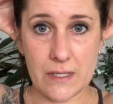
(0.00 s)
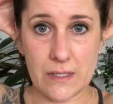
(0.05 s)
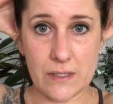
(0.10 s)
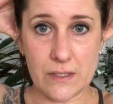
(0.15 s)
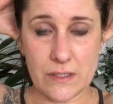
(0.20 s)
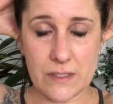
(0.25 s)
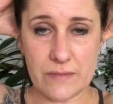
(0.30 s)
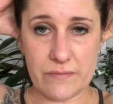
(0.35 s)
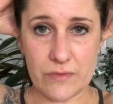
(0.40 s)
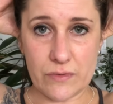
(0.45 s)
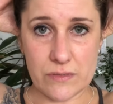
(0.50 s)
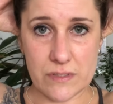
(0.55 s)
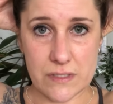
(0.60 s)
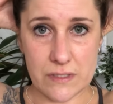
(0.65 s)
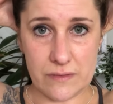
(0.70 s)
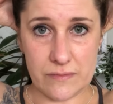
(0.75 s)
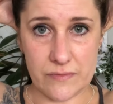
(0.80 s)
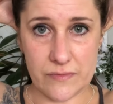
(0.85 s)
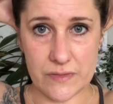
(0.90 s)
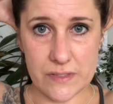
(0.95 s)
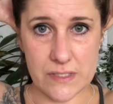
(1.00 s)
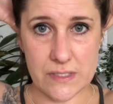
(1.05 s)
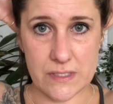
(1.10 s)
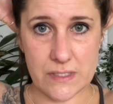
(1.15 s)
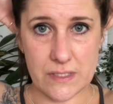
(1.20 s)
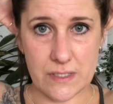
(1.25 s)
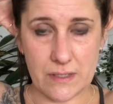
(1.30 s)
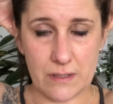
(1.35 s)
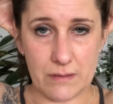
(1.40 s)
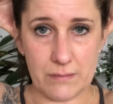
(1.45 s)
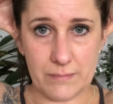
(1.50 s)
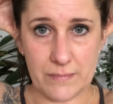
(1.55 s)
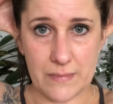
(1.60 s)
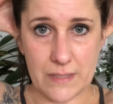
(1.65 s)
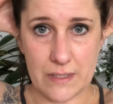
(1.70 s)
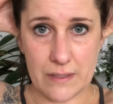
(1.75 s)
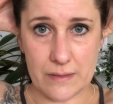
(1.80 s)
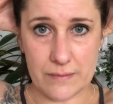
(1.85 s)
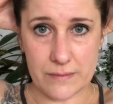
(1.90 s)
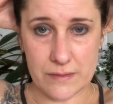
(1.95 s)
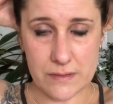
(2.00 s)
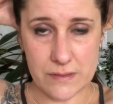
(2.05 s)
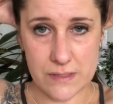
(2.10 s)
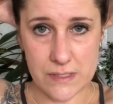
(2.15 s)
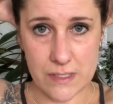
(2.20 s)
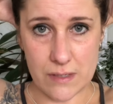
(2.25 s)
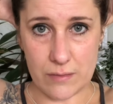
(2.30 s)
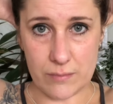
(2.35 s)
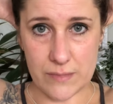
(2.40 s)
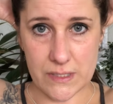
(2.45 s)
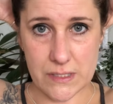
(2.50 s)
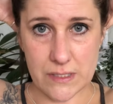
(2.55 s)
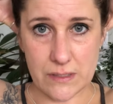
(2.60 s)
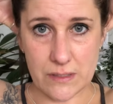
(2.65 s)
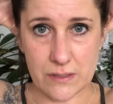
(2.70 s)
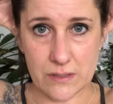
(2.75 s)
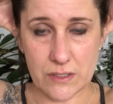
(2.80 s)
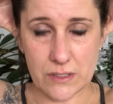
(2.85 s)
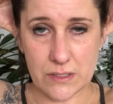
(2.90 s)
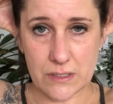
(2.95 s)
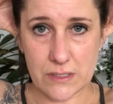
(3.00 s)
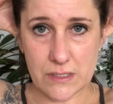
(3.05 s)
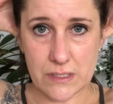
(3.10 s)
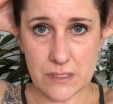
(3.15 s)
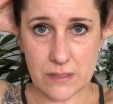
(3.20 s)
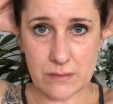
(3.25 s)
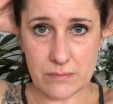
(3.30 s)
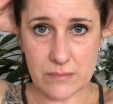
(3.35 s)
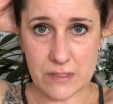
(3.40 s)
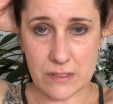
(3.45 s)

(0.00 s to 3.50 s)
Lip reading: and give yourself a scalp massage at the same